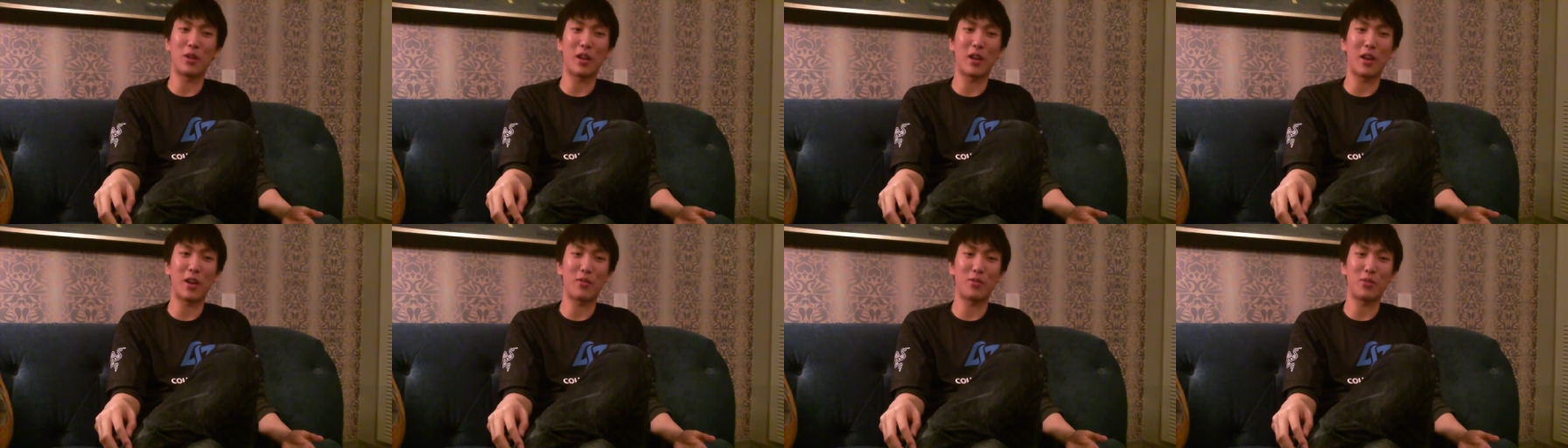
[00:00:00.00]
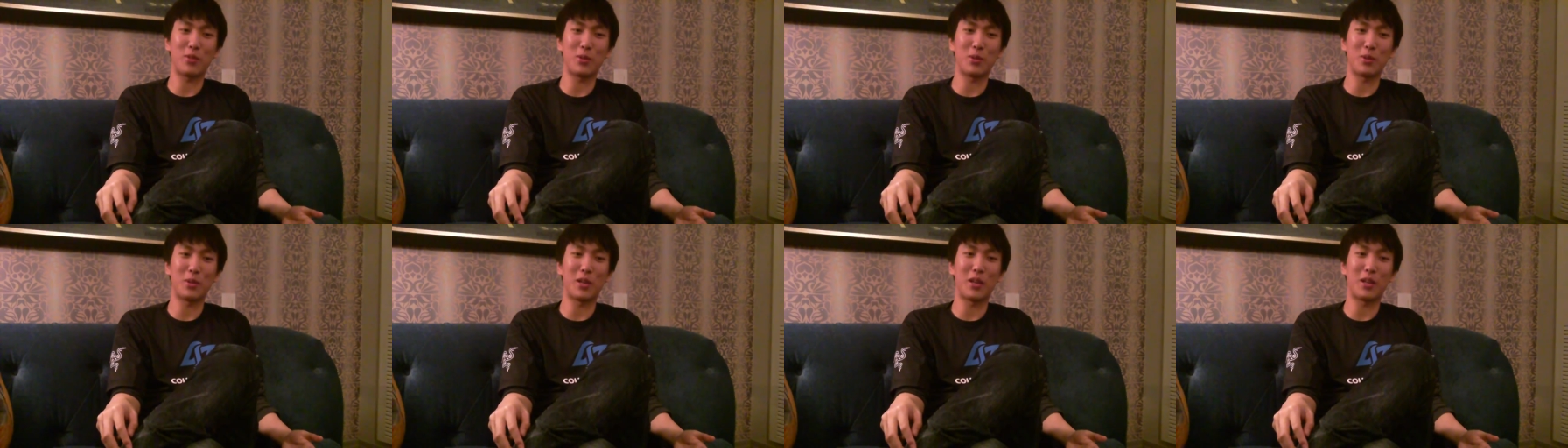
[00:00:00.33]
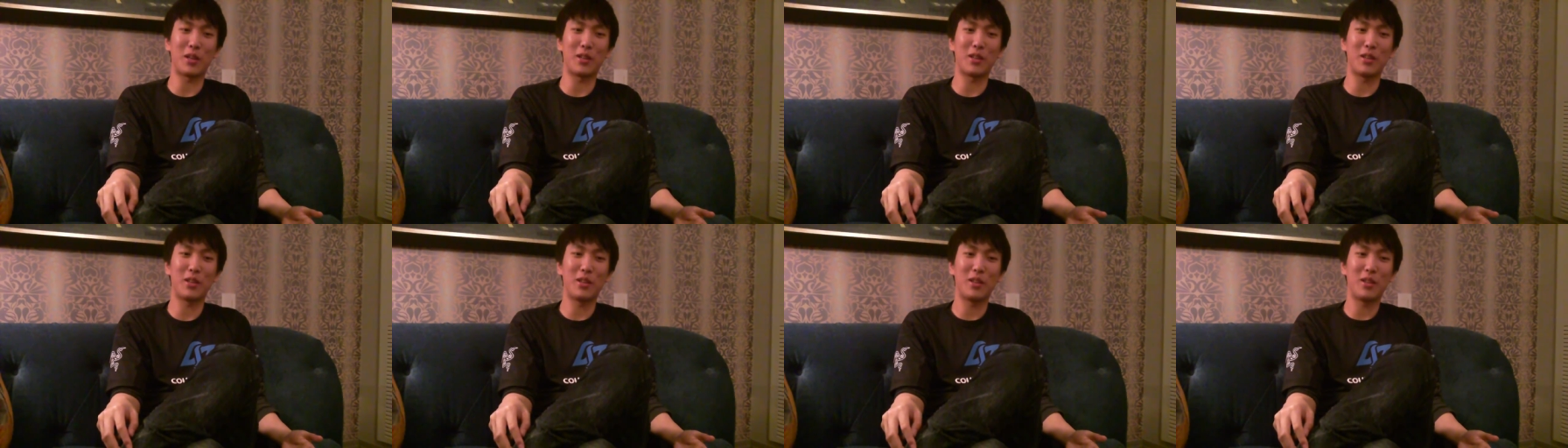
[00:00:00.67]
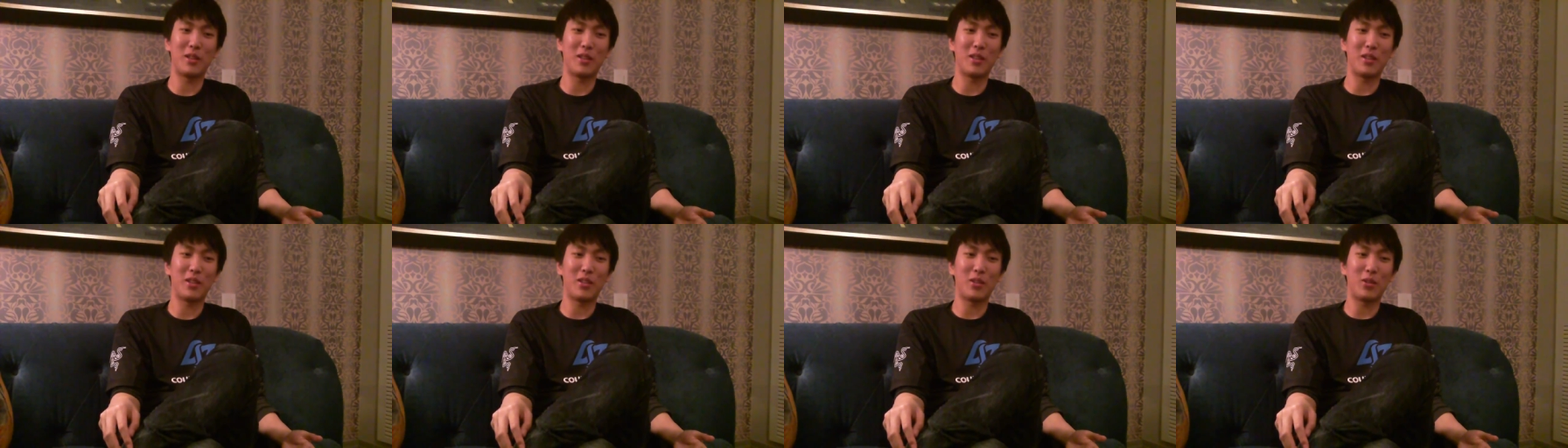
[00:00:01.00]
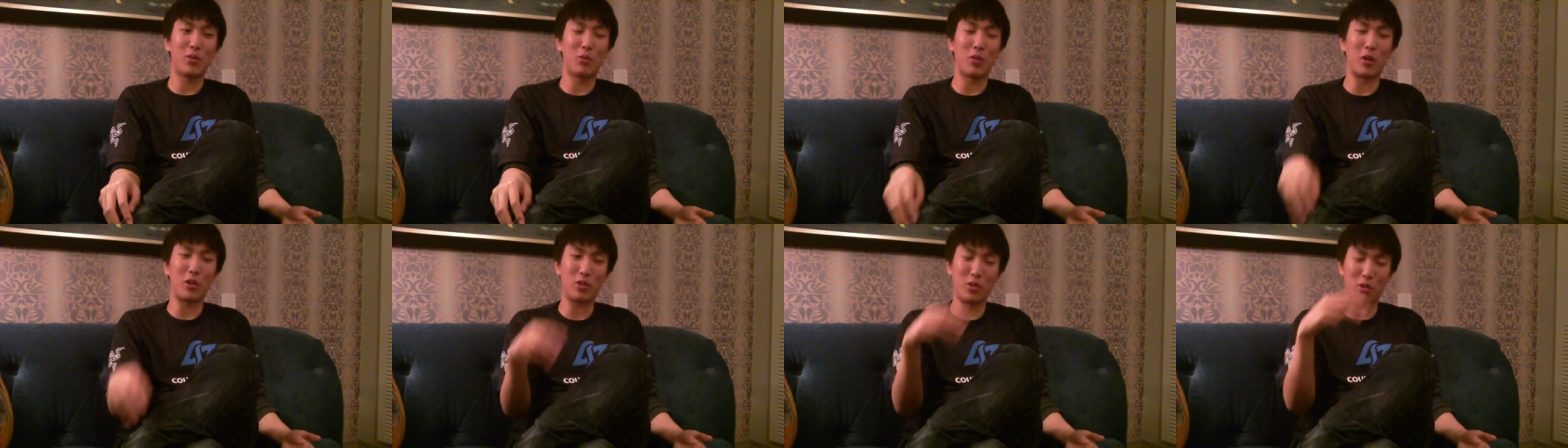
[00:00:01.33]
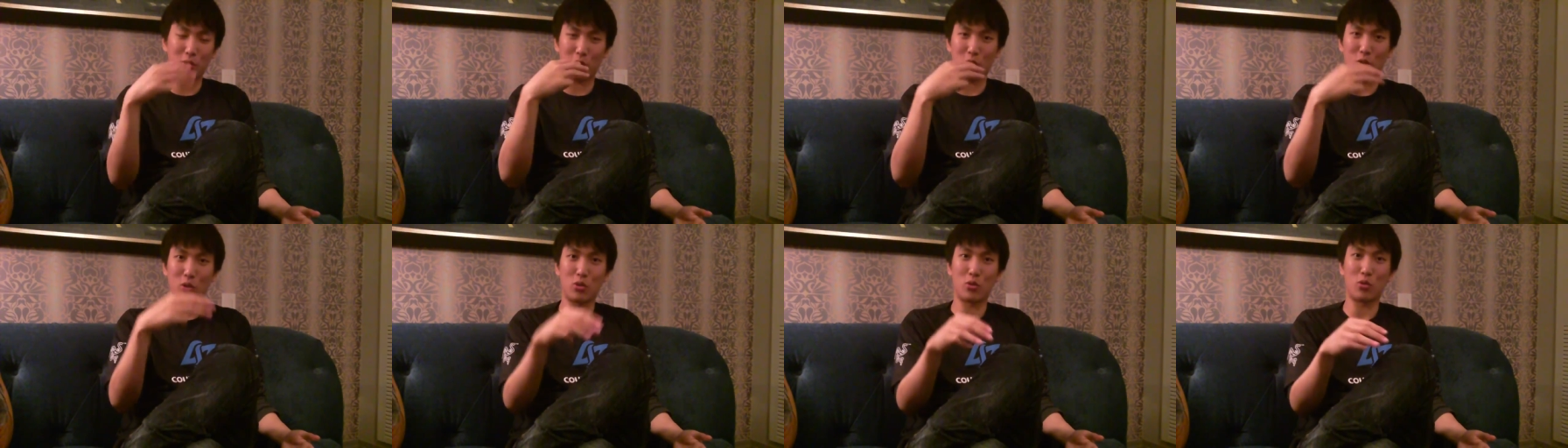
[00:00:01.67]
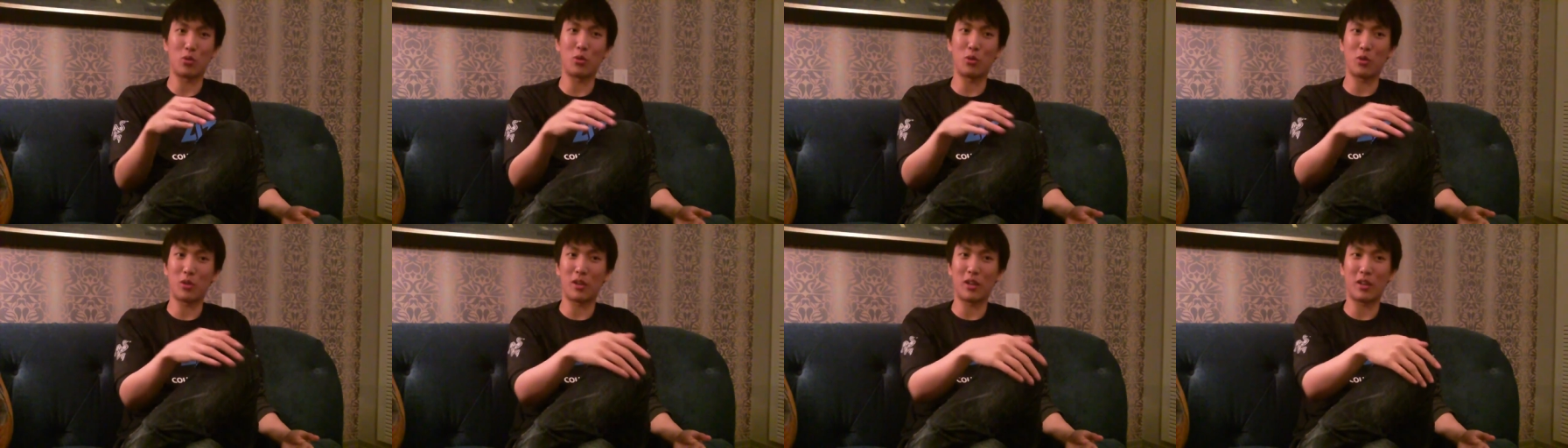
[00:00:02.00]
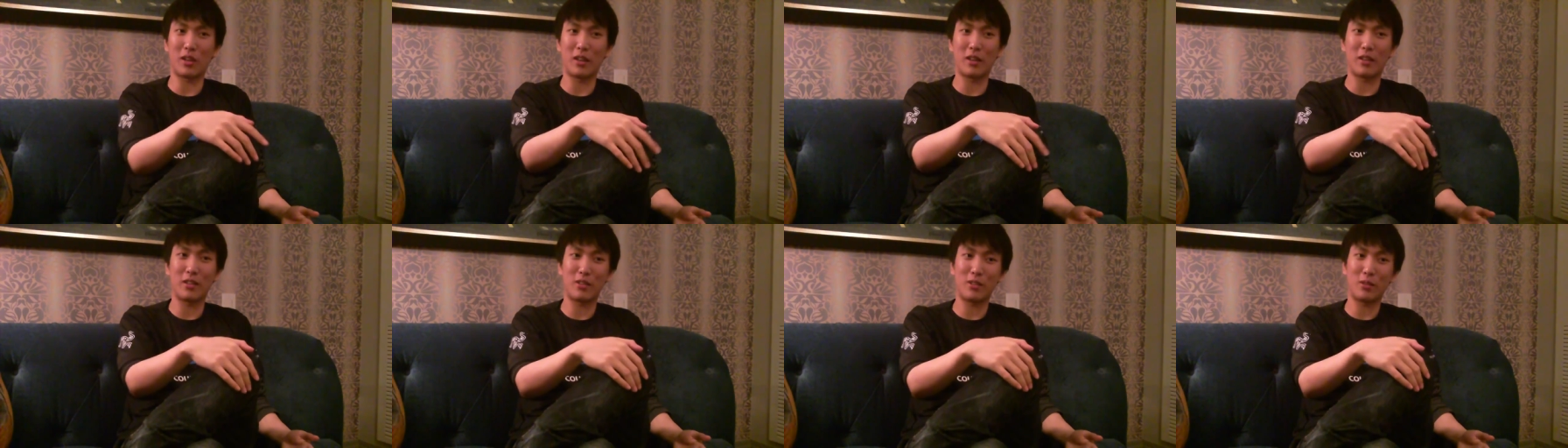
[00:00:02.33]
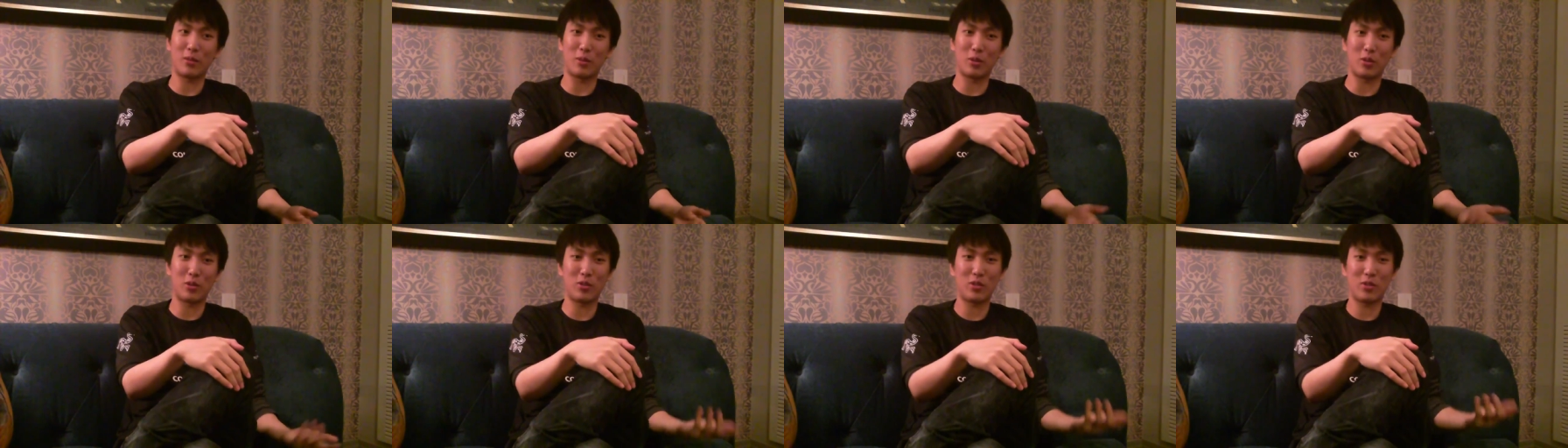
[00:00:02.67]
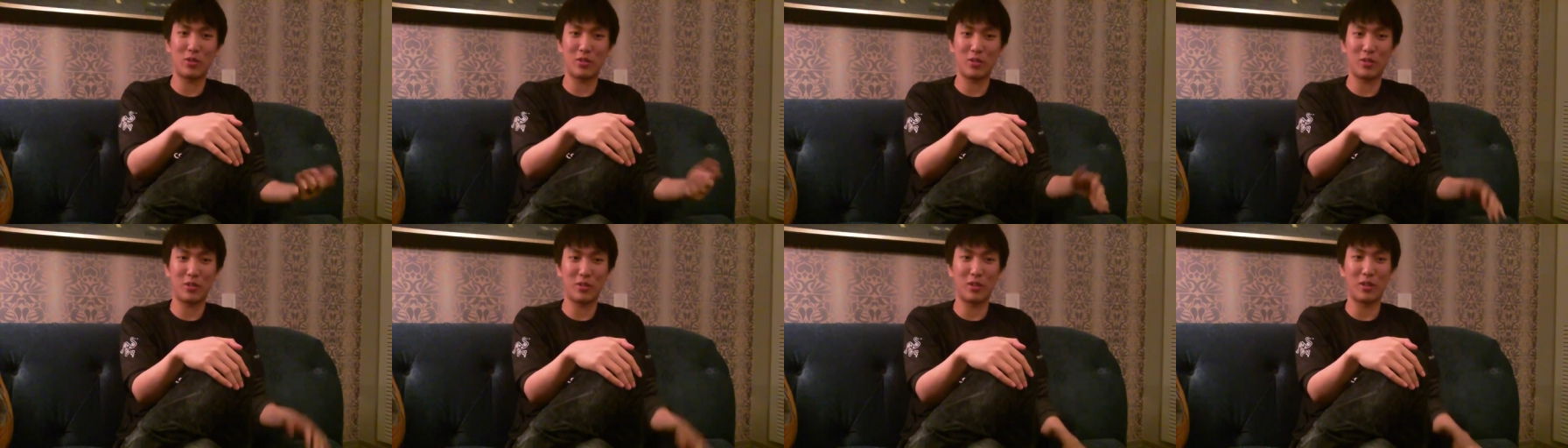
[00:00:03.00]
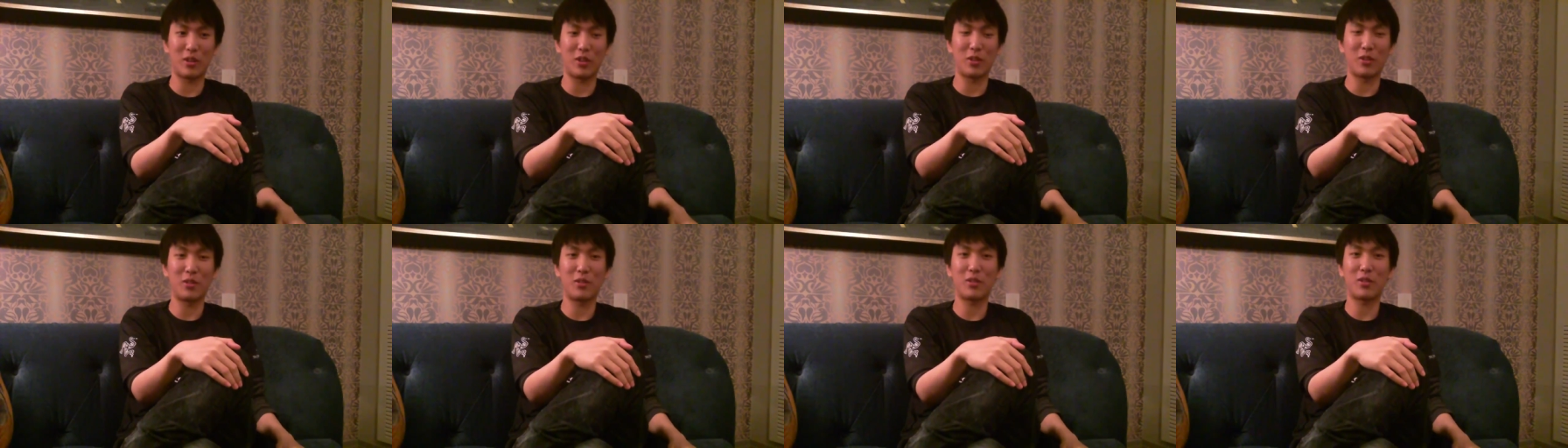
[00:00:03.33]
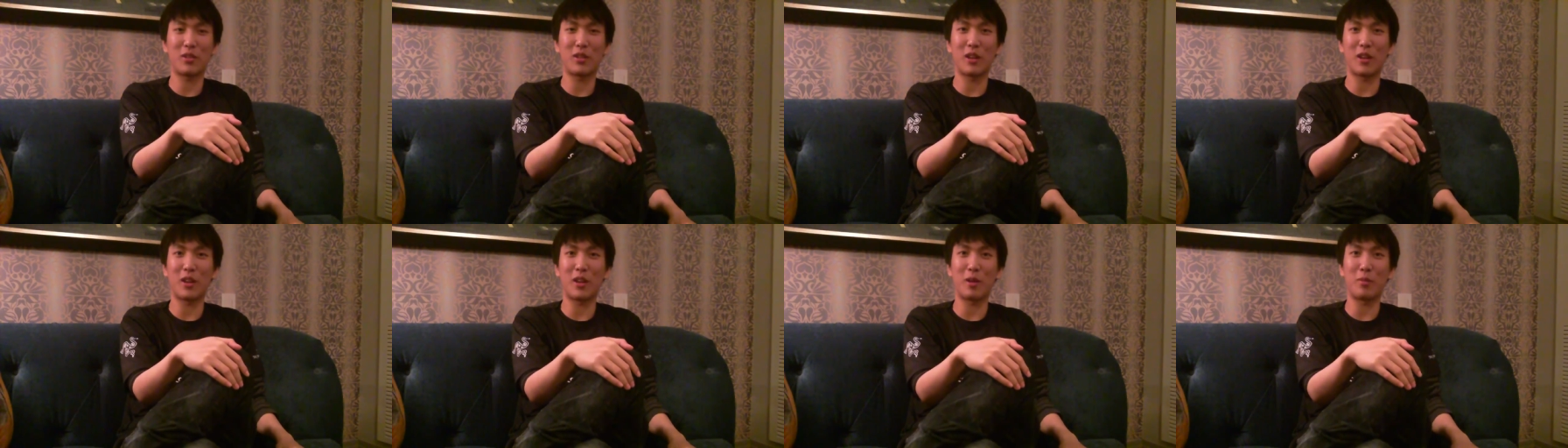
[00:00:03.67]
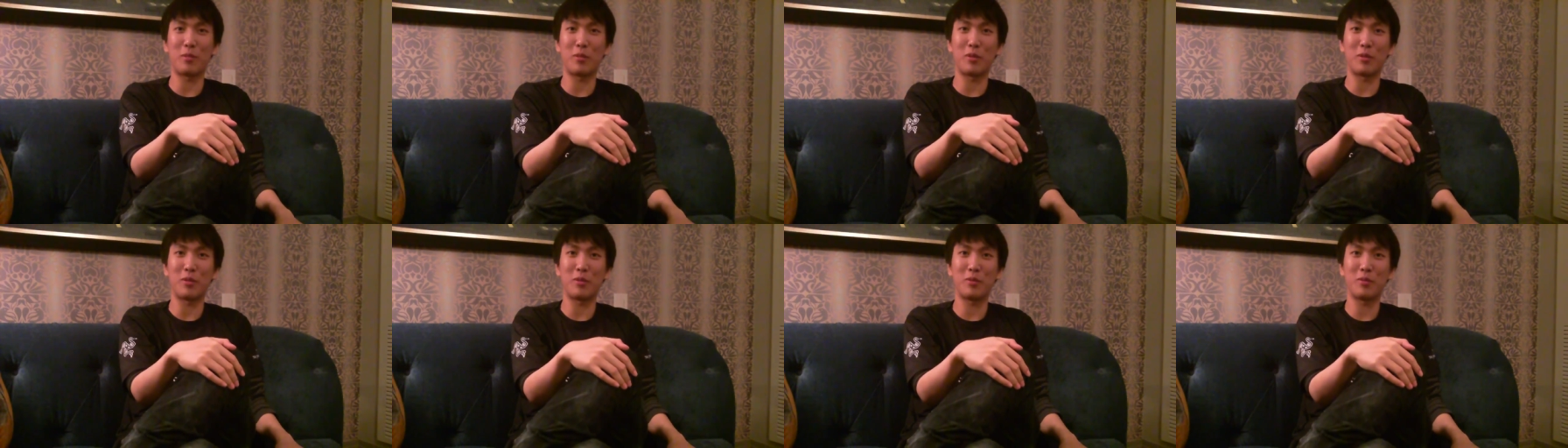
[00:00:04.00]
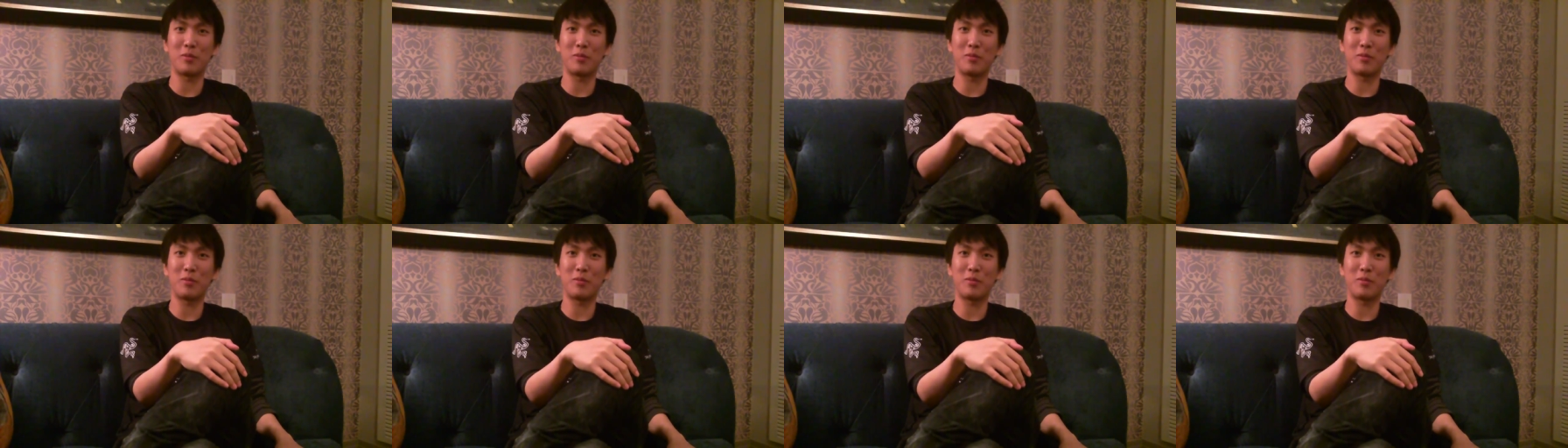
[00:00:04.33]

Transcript: I'd have to like watch over their shoulder, I guess, which, you know, can't happen.